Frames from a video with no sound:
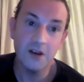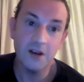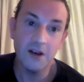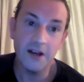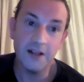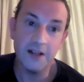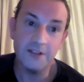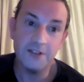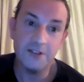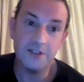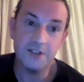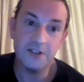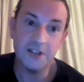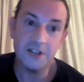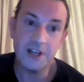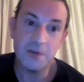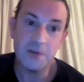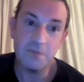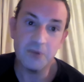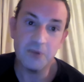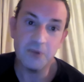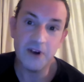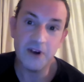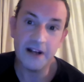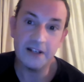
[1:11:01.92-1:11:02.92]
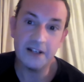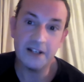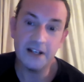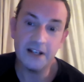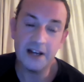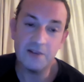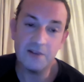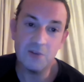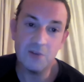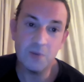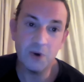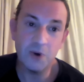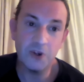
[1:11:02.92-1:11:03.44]
and to keep branding
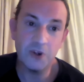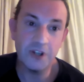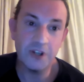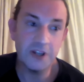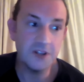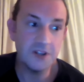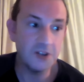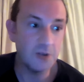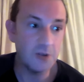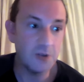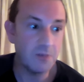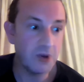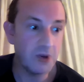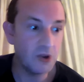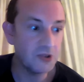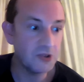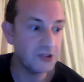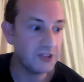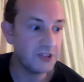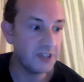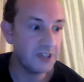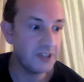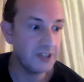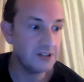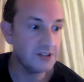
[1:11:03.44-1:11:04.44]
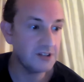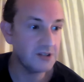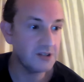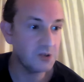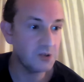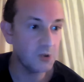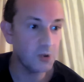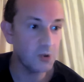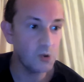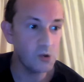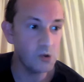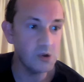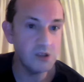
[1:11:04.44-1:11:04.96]
everybody as apostates
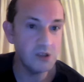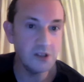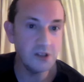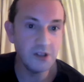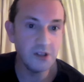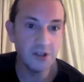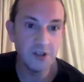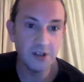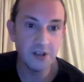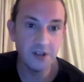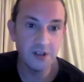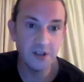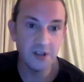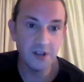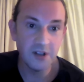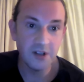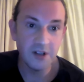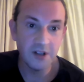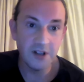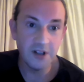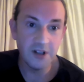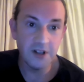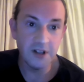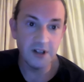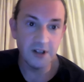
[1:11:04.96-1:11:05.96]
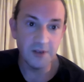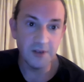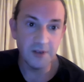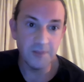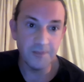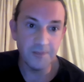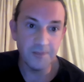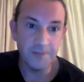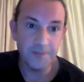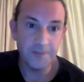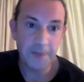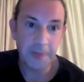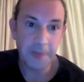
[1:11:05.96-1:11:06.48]
or
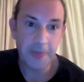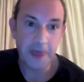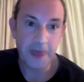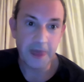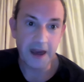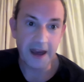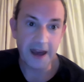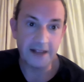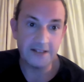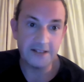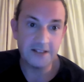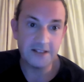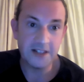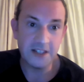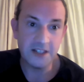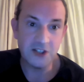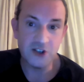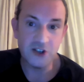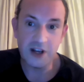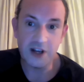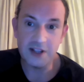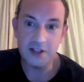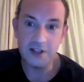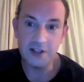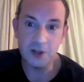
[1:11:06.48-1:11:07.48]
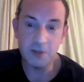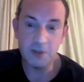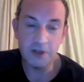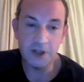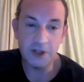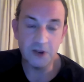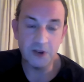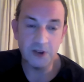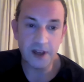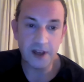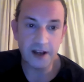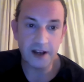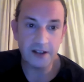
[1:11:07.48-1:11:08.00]
um, anti-J
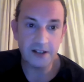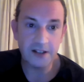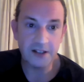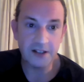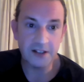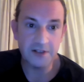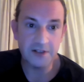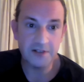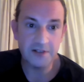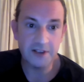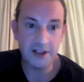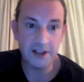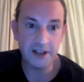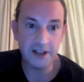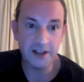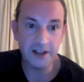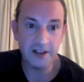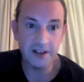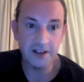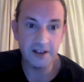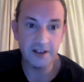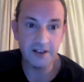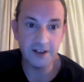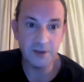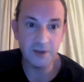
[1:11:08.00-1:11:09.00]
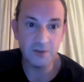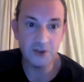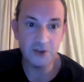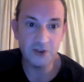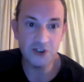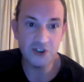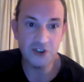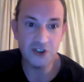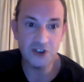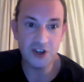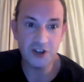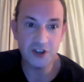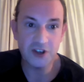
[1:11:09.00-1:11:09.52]
Ws, that kind of thing, um,
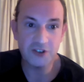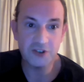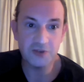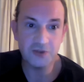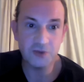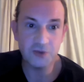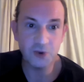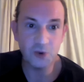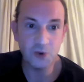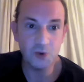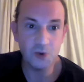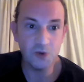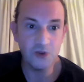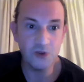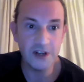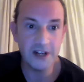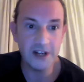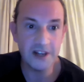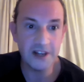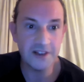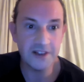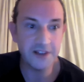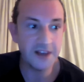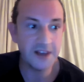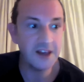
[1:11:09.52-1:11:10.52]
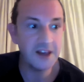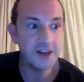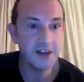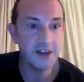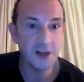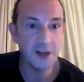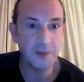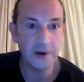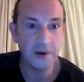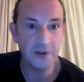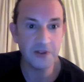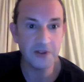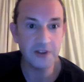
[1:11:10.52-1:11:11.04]
just for really thinking
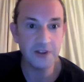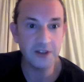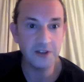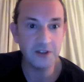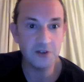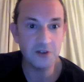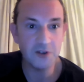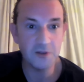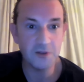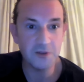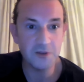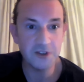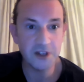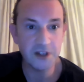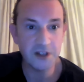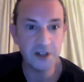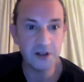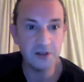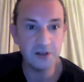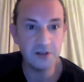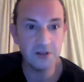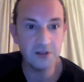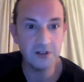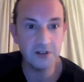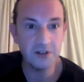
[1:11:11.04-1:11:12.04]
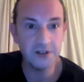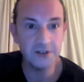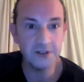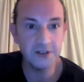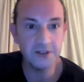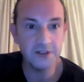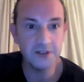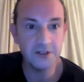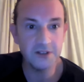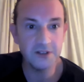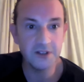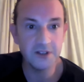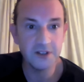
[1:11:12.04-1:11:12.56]
about things themselves
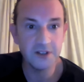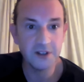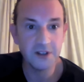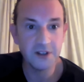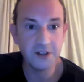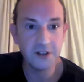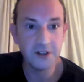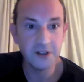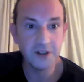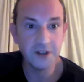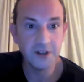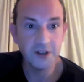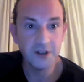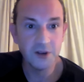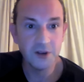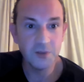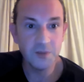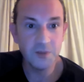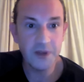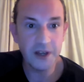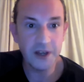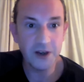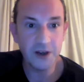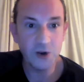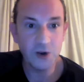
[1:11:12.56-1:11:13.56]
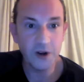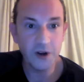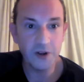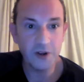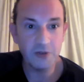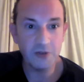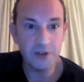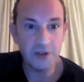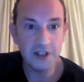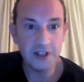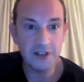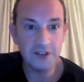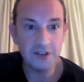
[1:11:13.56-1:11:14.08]
and being quite
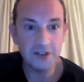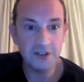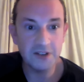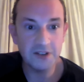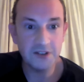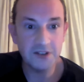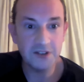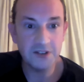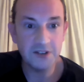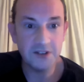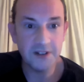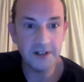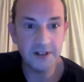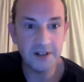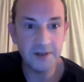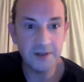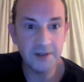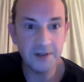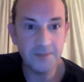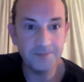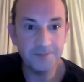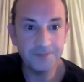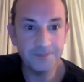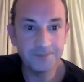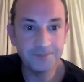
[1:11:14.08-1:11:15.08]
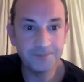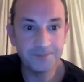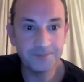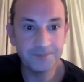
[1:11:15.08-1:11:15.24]
reasoned. Um,